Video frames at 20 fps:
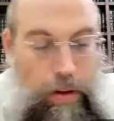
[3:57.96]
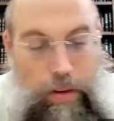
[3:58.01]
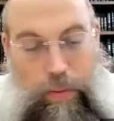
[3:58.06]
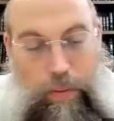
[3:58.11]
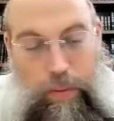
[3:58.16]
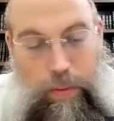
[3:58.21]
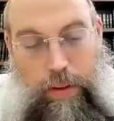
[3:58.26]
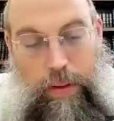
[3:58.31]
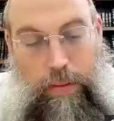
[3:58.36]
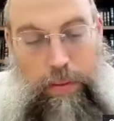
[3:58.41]

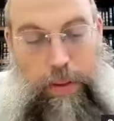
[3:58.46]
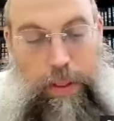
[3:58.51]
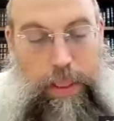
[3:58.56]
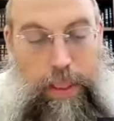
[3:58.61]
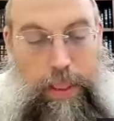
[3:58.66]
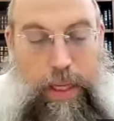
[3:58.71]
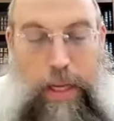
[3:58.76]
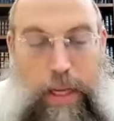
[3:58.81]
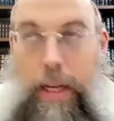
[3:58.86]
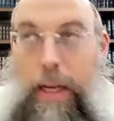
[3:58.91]
when do we
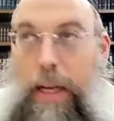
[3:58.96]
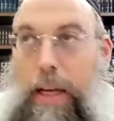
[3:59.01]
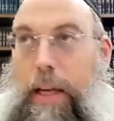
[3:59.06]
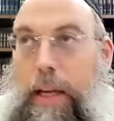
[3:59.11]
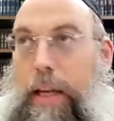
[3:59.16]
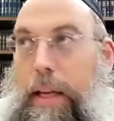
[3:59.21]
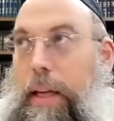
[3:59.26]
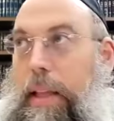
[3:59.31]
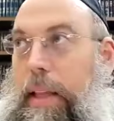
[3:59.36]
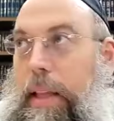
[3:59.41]

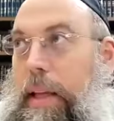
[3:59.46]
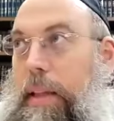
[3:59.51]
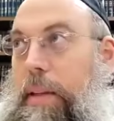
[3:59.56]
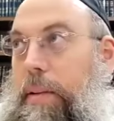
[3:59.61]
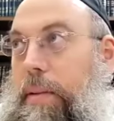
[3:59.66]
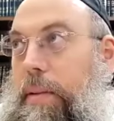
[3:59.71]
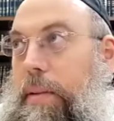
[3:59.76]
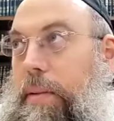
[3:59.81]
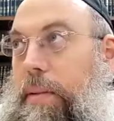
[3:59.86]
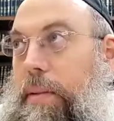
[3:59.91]
say that
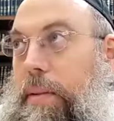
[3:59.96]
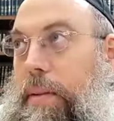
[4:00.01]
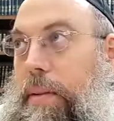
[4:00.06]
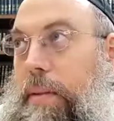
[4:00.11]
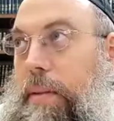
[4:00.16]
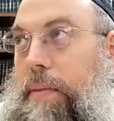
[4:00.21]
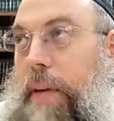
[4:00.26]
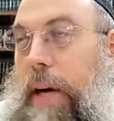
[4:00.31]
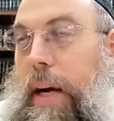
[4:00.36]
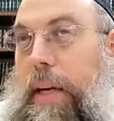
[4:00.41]
you
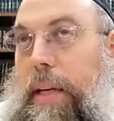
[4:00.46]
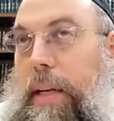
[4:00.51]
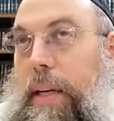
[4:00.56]
divide